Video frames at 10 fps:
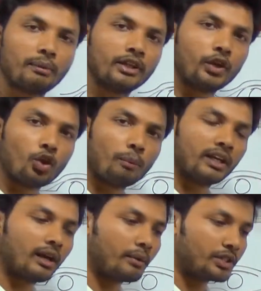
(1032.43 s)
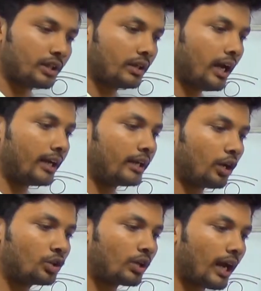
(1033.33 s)
by the European Commission, and it
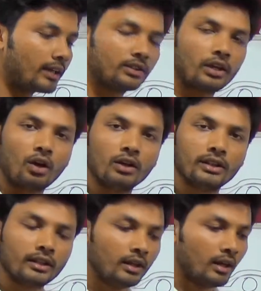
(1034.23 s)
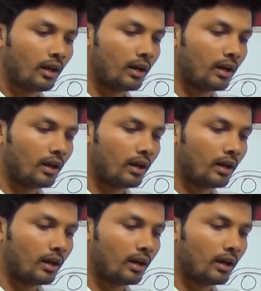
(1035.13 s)
also has all the